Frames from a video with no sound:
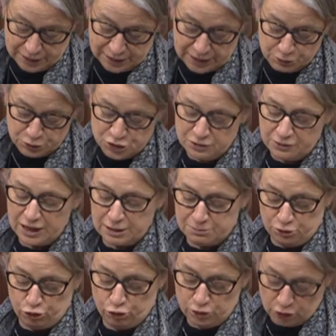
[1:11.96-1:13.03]
It was
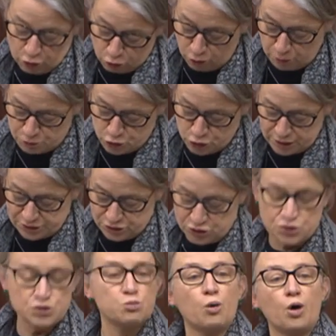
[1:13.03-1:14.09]
developed through the Crop
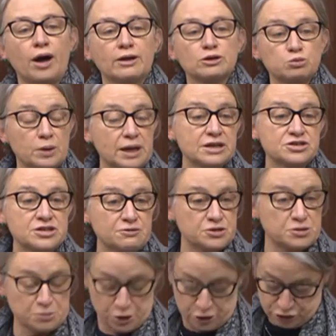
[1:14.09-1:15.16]
Trust's Wild
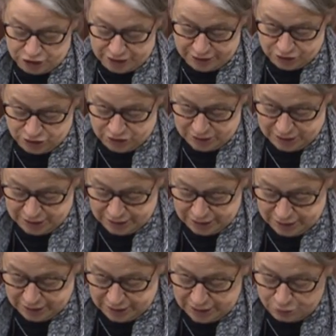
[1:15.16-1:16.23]
Relatives project.
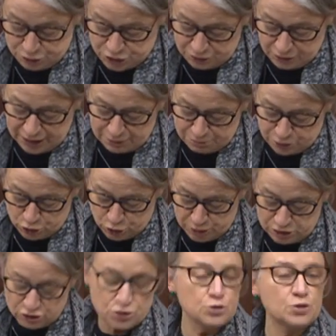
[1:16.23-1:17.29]
It was developed
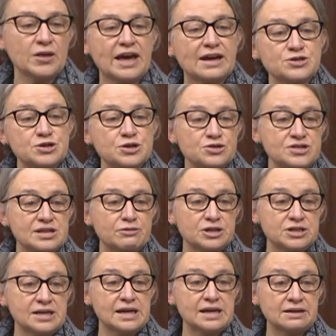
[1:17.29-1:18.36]
between
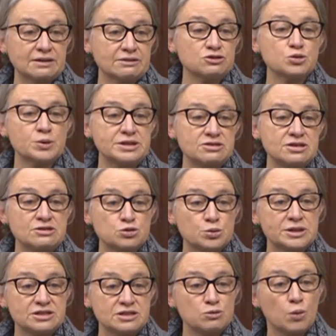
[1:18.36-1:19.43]
2017 and
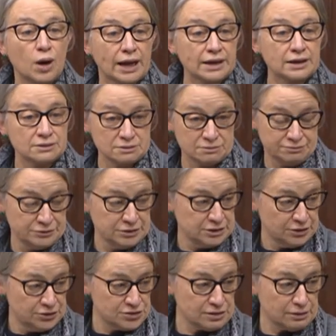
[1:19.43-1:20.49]
2021,
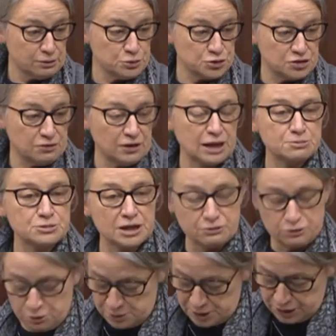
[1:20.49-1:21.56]
so it was developed
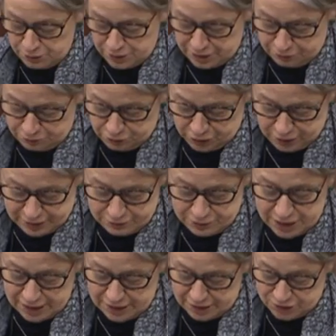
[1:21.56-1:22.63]
over a period of 5
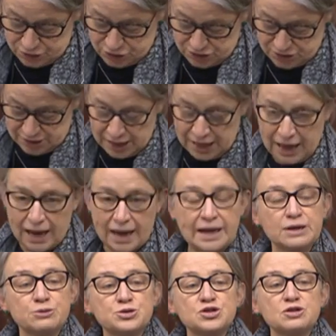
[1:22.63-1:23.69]
years,
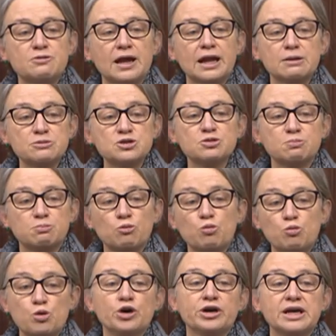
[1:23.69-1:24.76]
and it was developed
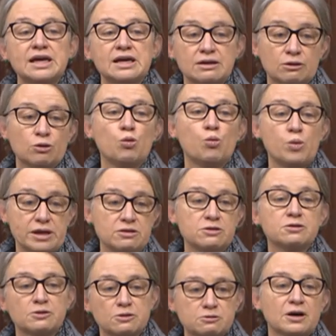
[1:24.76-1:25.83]
working
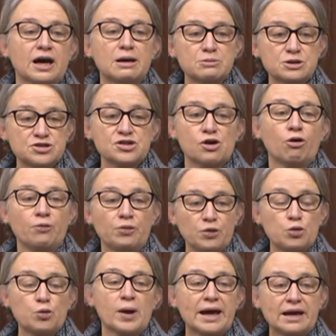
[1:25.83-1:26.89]
with farmers on
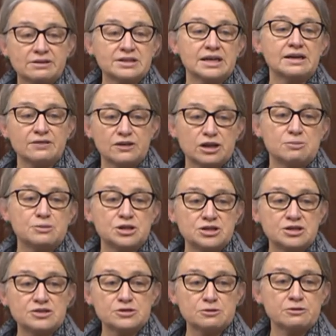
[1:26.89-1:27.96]
the ground in the
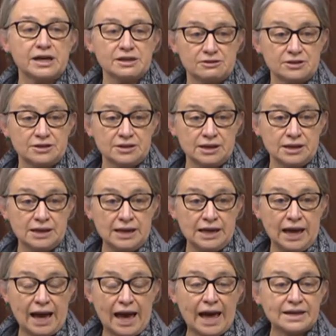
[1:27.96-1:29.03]
communities affected,
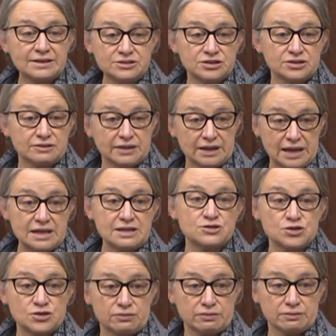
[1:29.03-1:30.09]
and
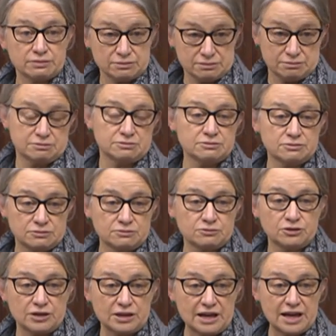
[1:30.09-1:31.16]
it
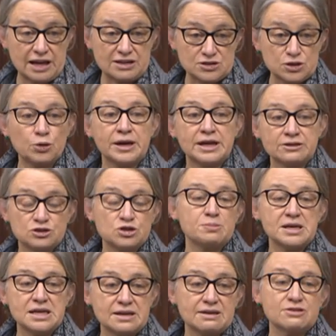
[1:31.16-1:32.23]
is looking to
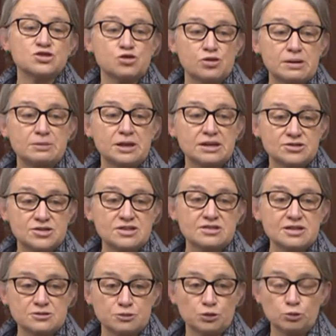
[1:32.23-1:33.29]
be extremely
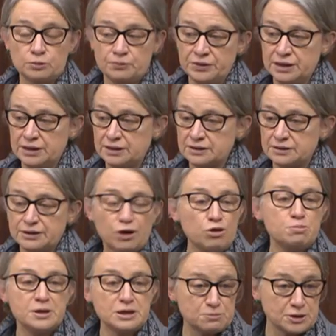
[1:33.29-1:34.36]
successful. No
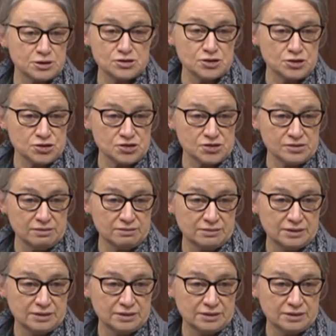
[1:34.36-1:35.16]
big business.